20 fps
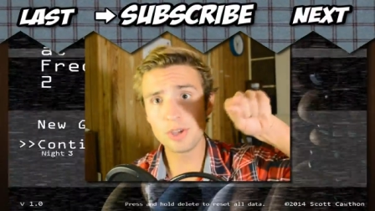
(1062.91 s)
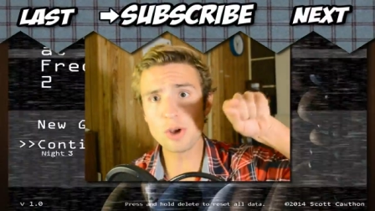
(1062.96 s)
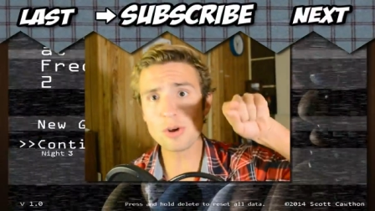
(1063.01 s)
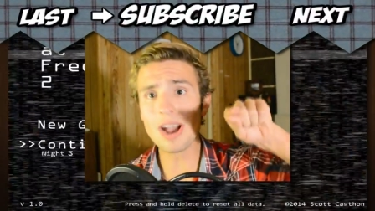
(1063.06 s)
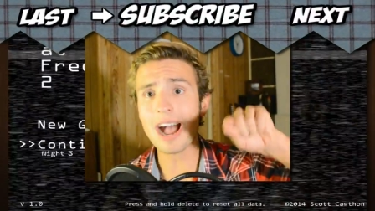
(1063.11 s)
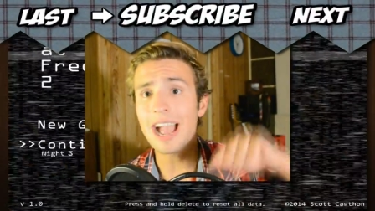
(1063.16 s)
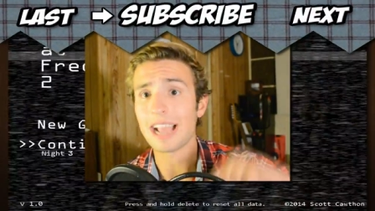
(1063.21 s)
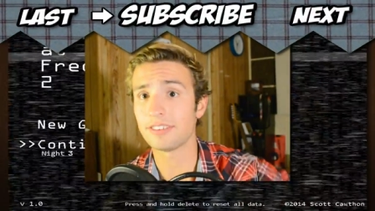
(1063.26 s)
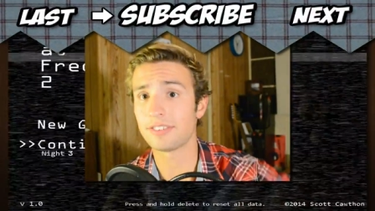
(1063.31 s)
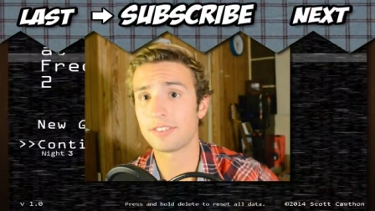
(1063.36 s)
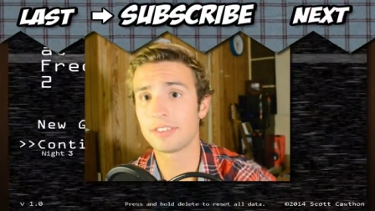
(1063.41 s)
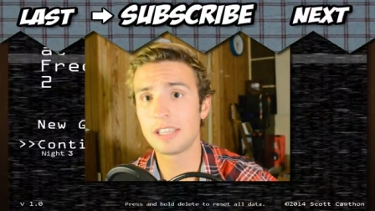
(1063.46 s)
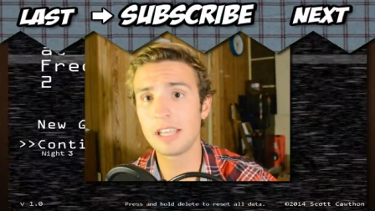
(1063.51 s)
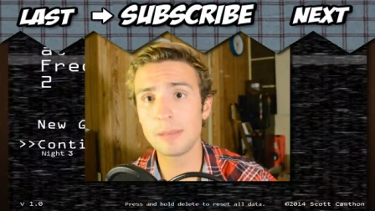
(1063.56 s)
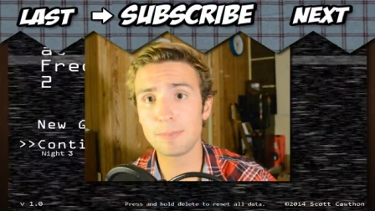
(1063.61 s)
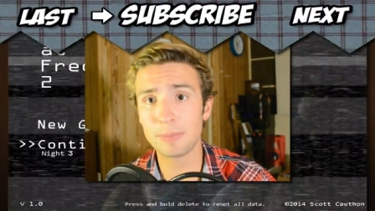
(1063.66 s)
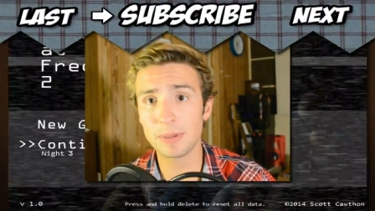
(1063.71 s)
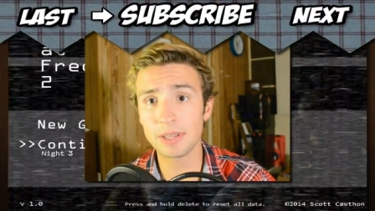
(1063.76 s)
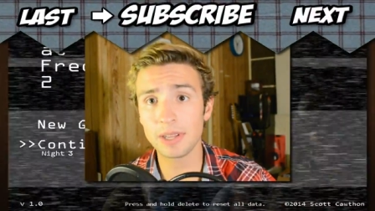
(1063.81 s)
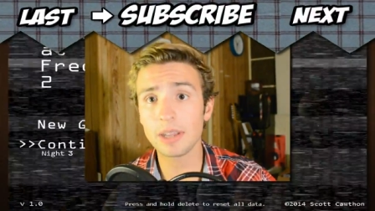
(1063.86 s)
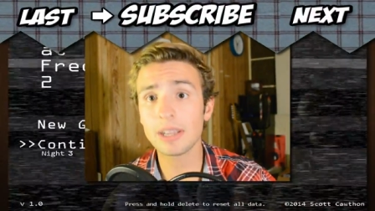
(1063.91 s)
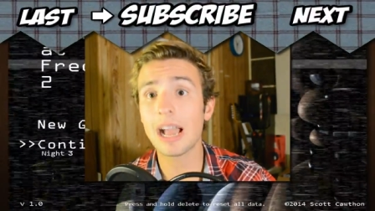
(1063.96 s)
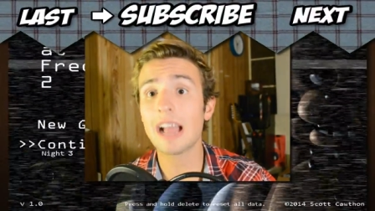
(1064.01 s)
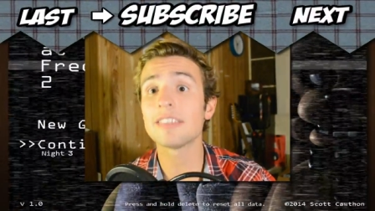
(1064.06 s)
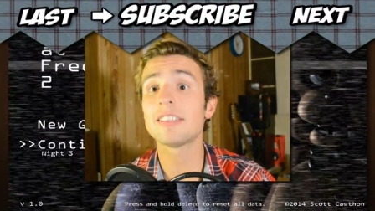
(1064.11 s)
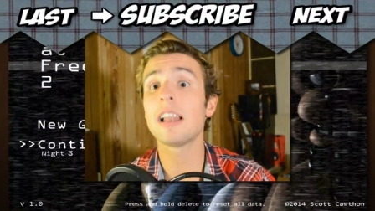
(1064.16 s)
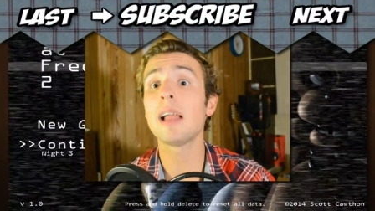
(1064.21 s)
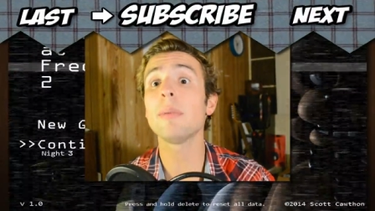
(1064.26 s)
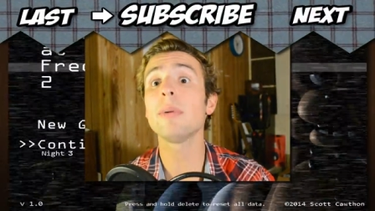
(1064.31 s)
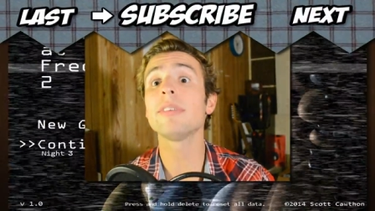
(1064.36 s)
You guys, keep being good
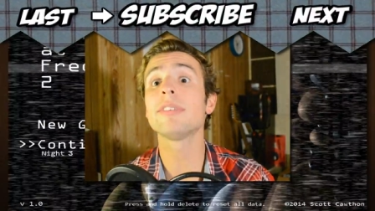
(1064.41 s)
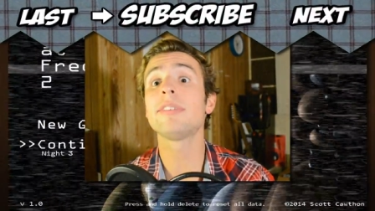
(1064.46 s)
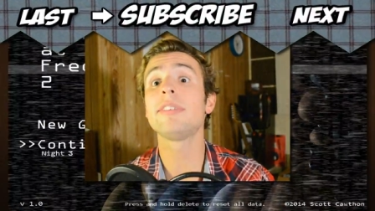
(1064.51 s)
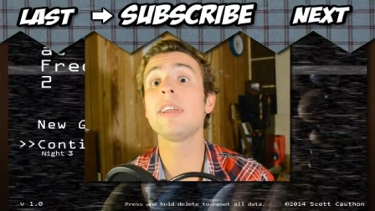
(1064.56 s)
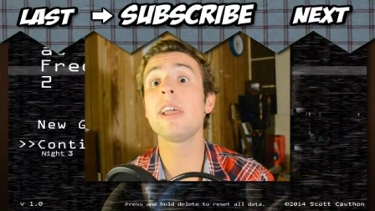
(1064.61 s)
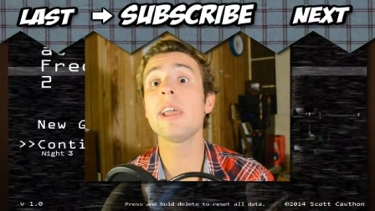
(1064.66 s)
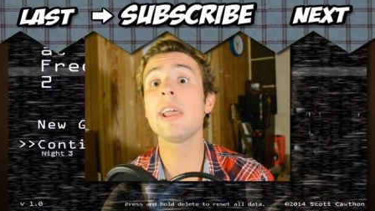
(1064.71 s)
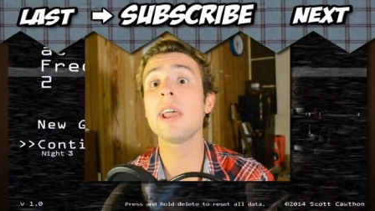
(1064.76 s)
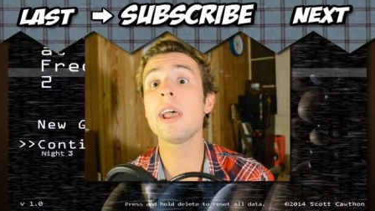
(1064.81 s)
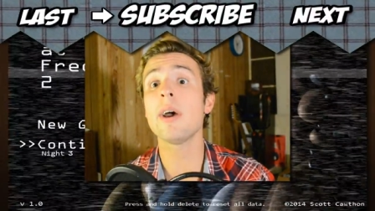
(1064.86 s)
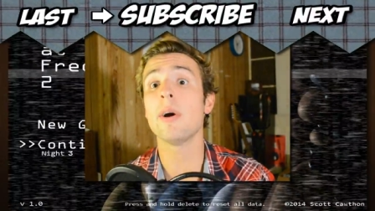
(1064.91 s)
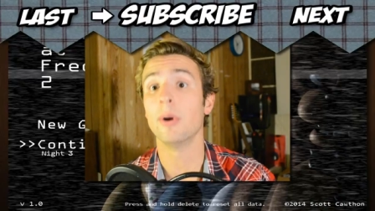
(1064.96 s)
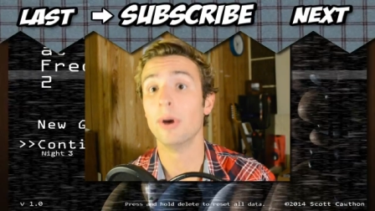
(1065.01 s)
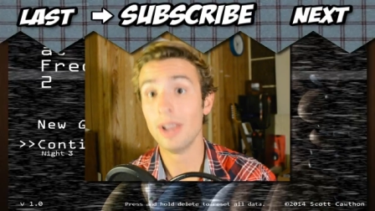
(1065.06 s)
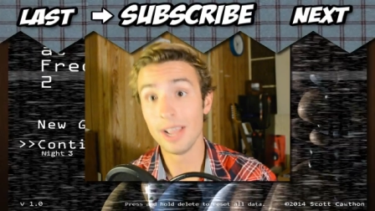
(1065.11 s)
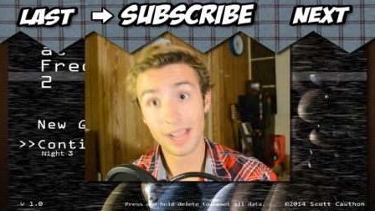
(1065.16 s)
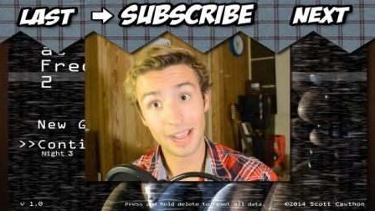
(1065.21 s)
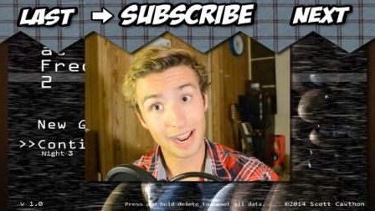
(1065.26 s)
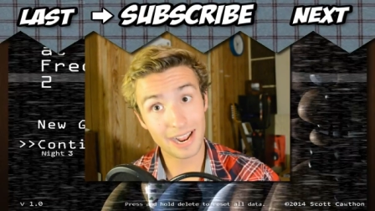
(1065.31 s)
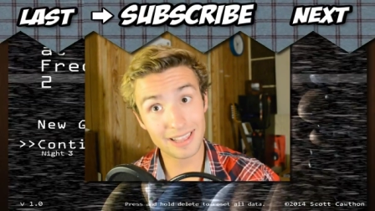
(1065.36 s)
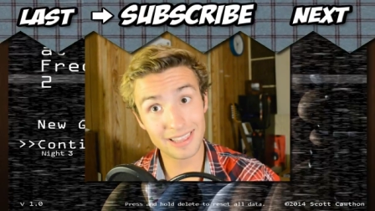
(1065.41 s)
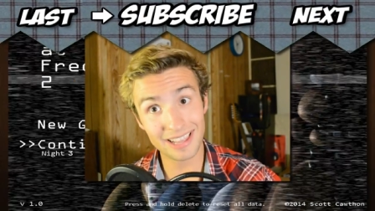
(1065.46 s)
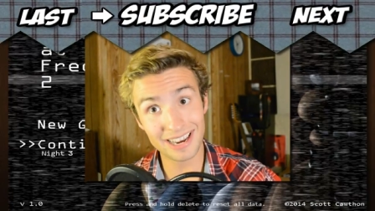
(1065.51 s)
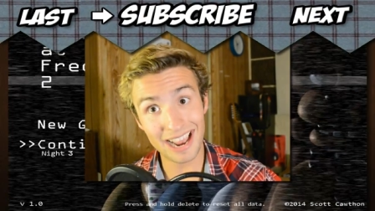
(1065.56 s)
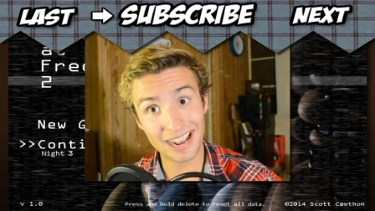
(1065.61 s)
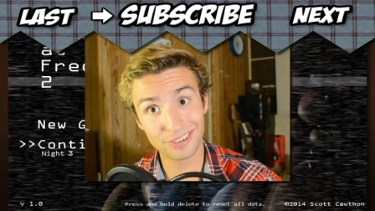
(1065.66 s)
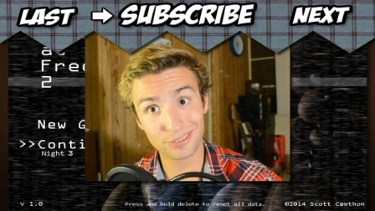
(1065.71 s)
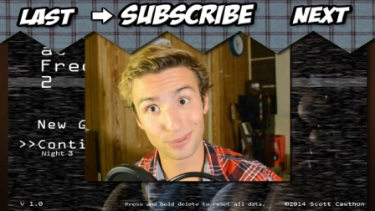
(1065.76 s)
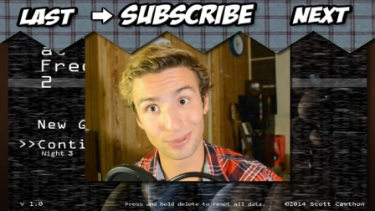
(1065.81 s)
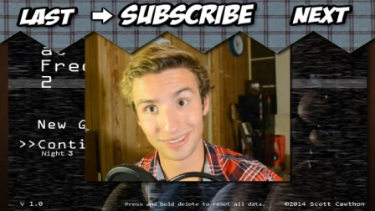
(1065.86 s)
guys, and I will see you in the
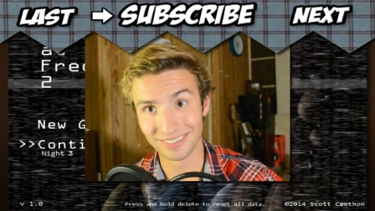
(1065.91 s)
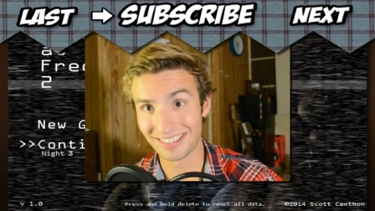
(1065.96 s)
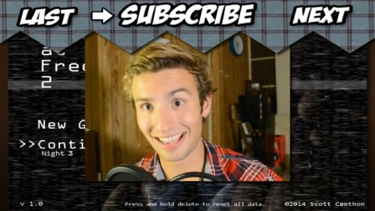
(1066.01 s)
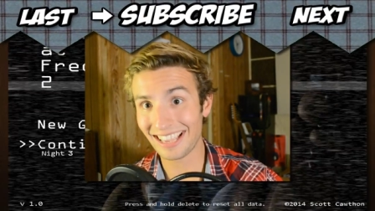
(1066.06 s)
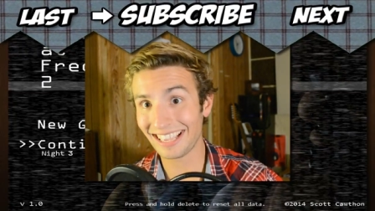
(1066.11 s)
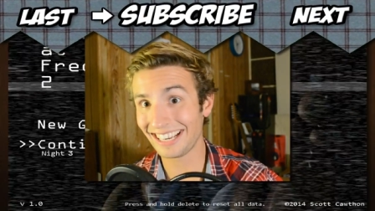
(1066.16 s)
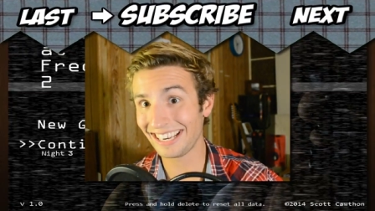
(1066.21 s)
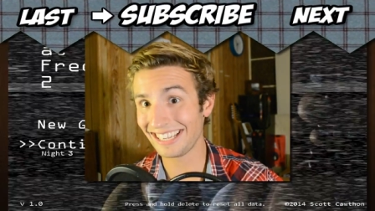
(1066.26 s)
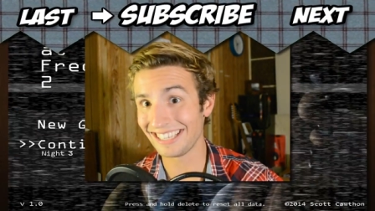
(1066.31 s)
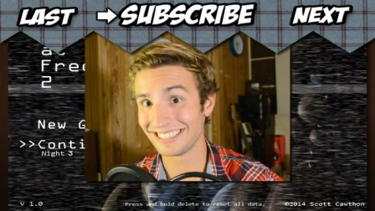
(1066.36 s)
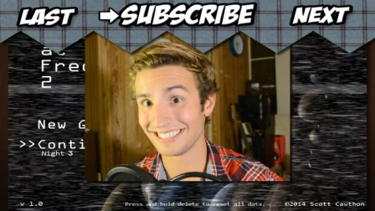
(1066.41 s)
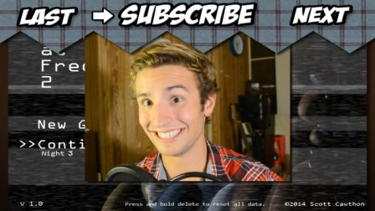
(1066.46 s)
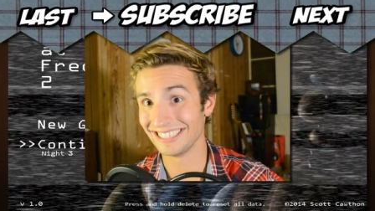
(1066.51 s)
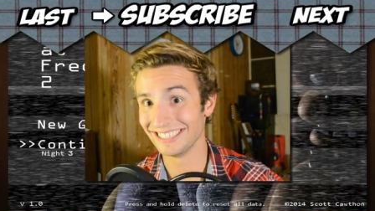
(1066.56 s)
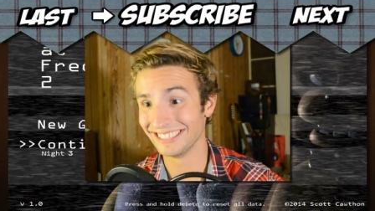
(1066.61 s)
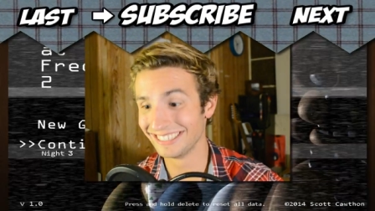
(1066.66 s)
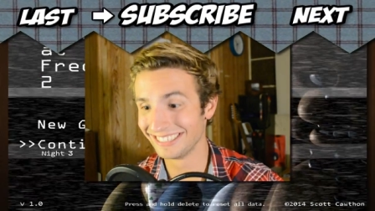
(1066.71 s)
next one. Take it easy.